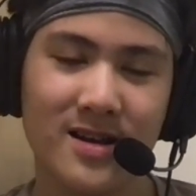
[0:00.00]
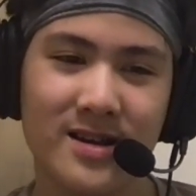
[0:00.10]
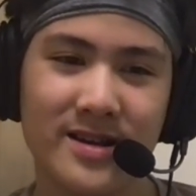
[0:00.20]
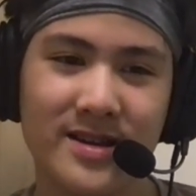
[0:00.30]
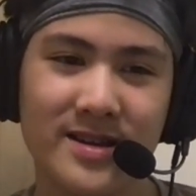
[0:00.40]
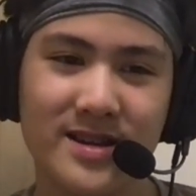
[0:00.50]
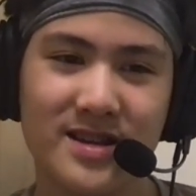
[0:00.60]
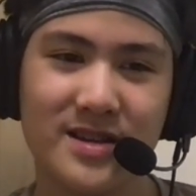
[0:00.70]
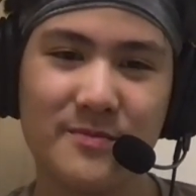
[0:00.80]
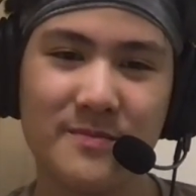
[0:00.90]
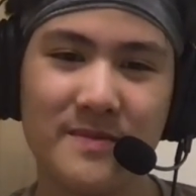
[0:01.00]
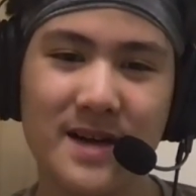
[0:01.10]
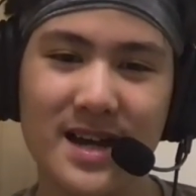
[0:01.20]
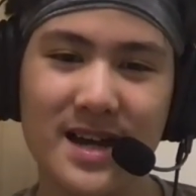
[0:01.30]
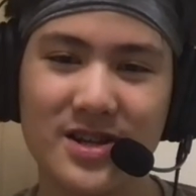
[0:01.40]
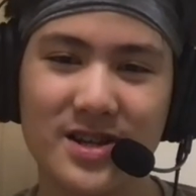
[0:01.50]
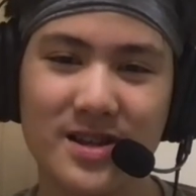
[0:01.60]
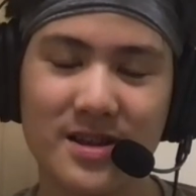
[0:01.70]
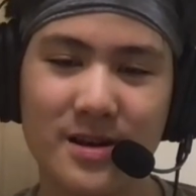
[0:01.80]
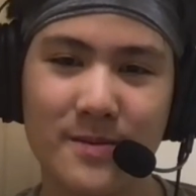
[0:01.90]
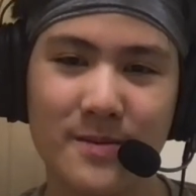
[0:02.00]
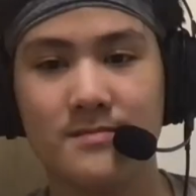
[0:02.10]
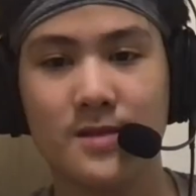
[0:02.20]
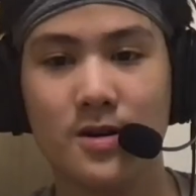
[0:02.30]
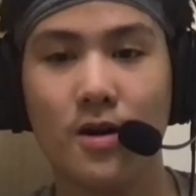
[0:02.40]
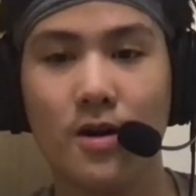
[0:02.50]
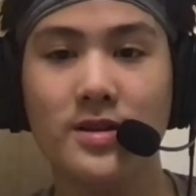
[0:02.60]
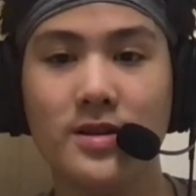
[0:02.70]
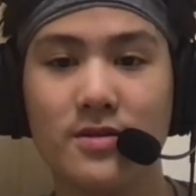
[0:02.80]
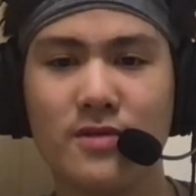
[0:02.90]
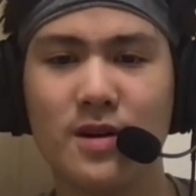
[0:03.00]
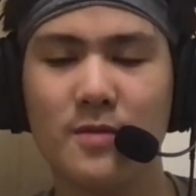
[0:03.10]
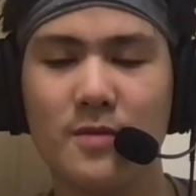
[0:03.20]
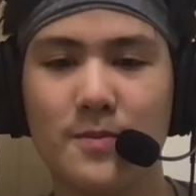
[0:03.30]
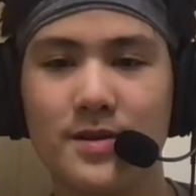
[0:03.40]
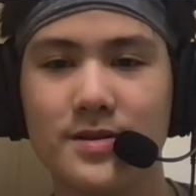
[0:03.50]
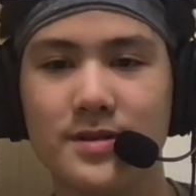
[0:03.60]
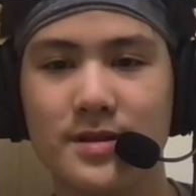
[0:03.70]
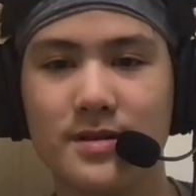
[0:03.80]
He smashed them. Oh, he's a rubber person.